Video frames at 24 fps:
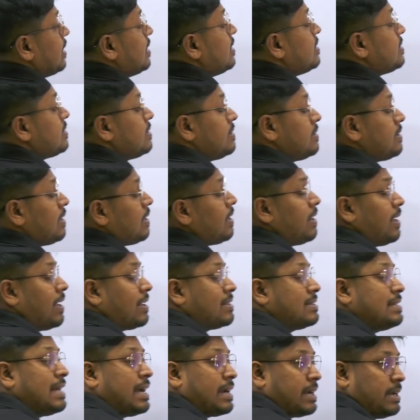That is the
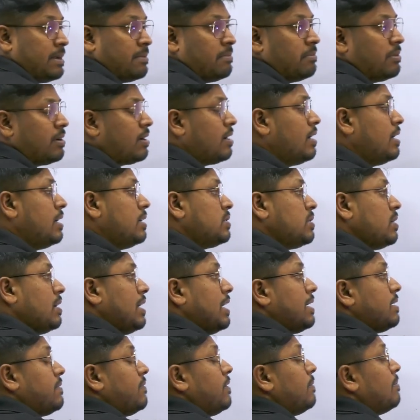exact number. So
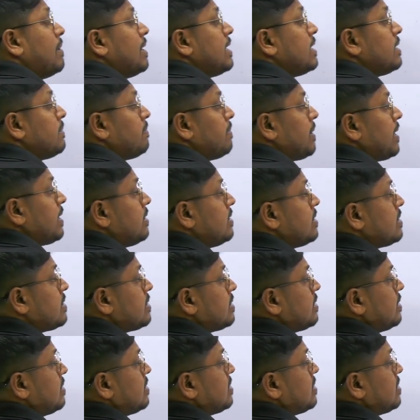let me multiply this.